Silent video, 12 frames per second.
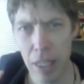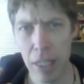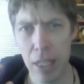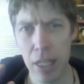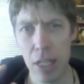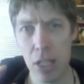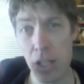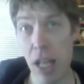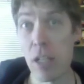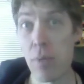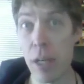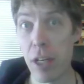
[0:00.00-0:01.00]
So that's
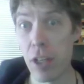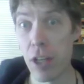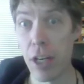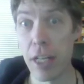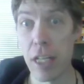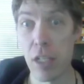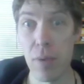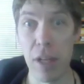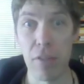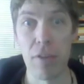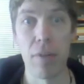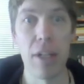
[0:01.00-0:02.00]
what you're learning this week
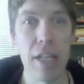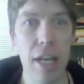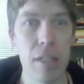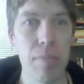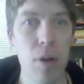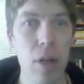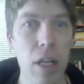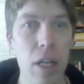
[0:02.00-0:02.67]
from the textbook.